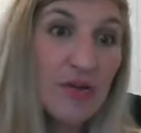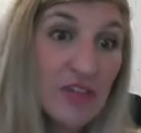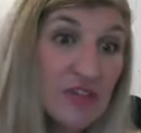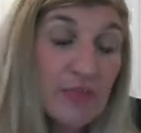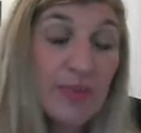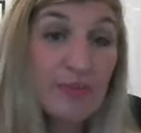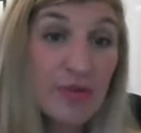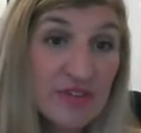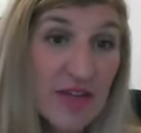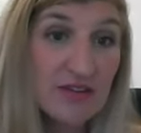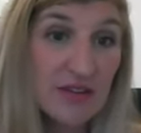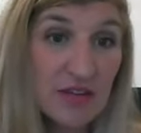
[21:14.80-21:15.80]
this has been
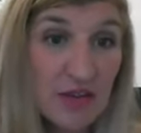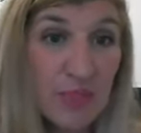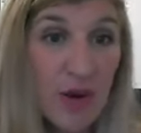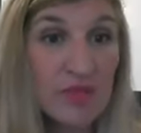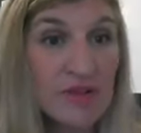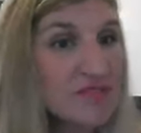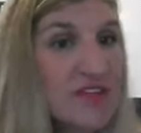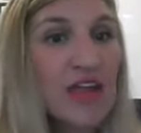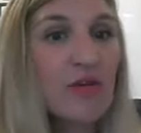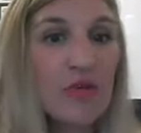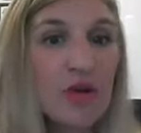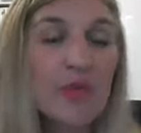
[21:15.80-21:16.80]
presented to the Department of
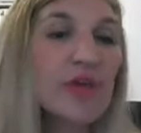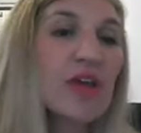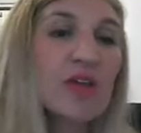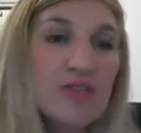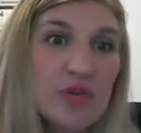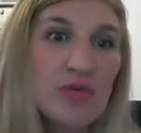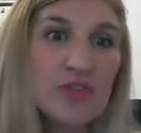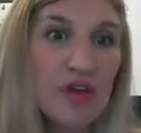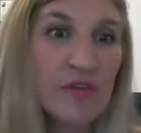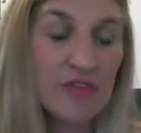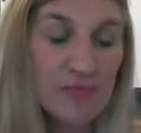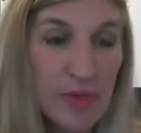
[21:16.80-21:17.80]
State. What are we going to do with
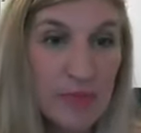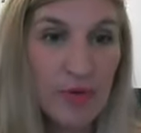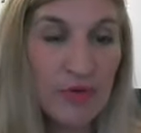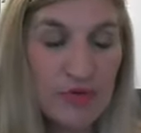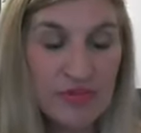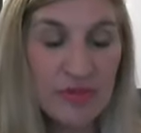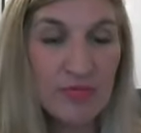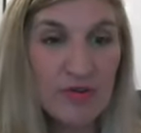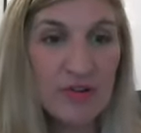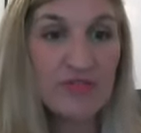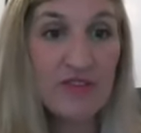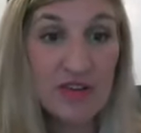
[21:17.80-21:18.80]
all of these people whose
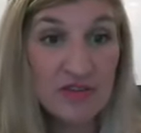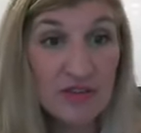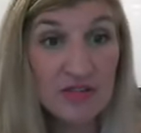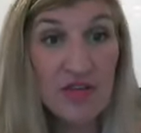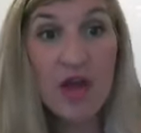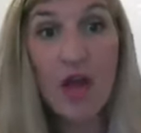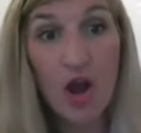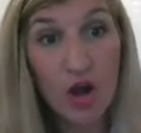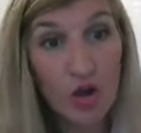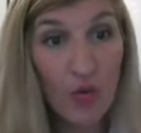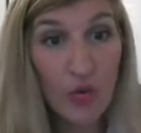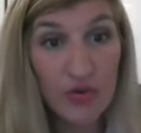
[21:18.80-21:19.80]
immigrant visas
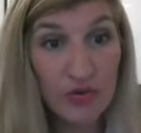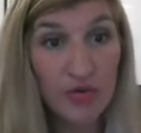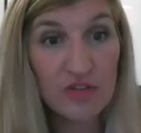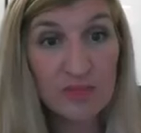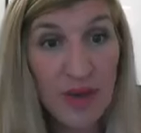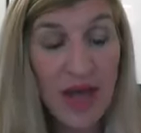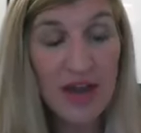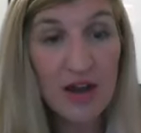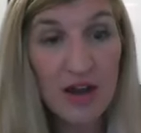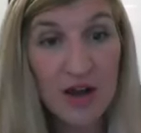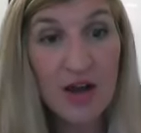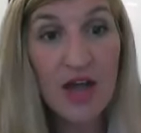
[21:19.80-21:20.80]
are going to
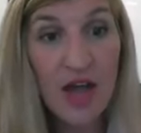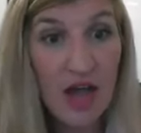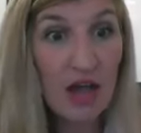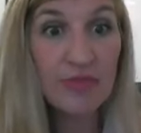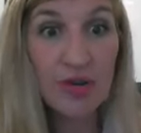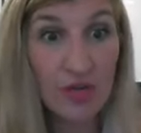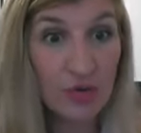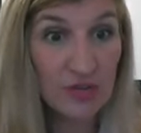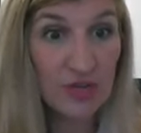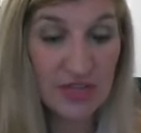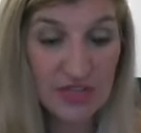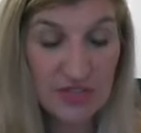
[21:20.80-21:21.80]
expire? They're
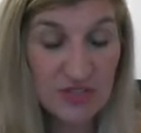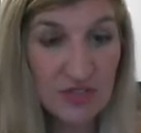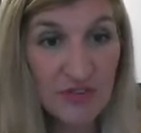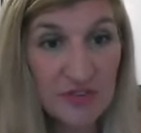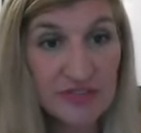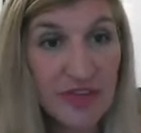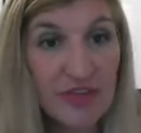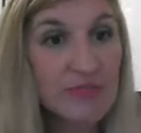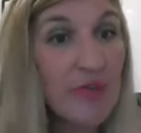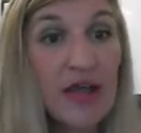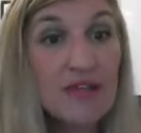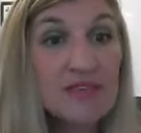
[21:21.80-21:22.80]
only issued for
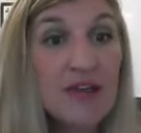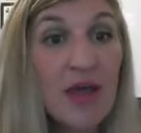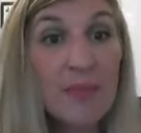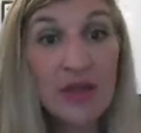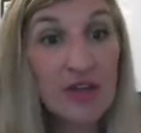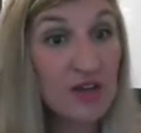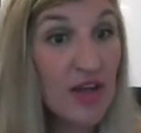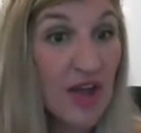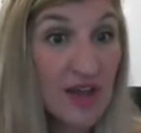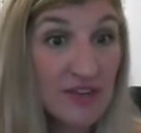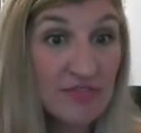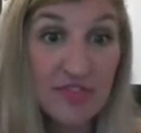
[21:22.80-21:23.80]
6 months, but could
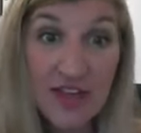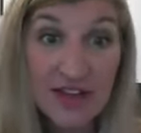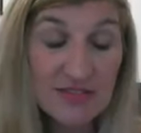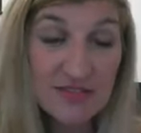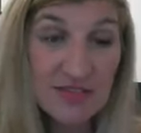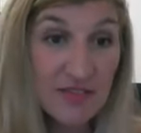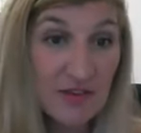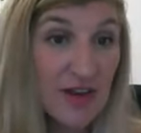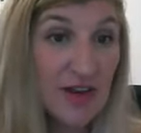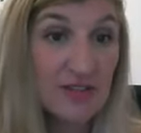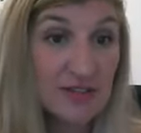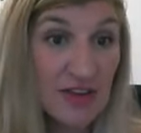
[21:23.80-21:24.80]
not get flights to the
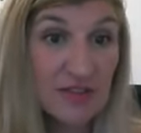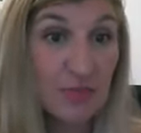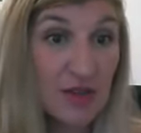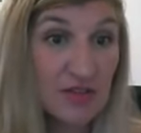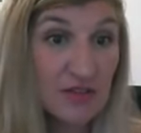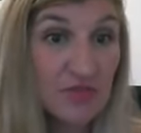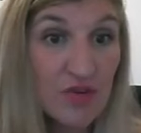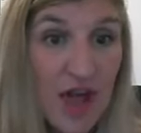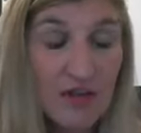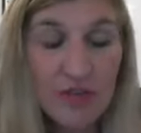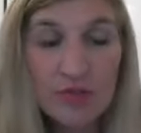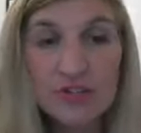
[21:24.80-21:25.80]
United States because of
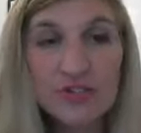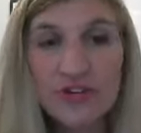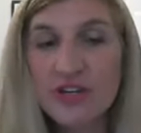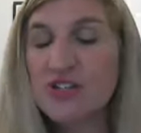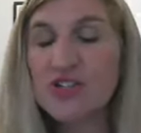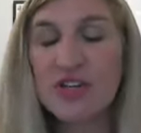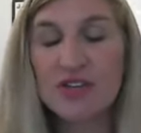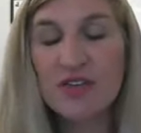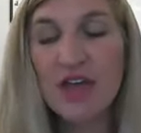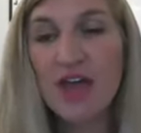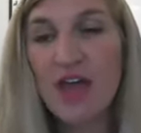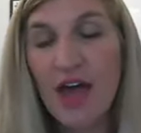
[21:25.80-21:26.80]
travel restrictions.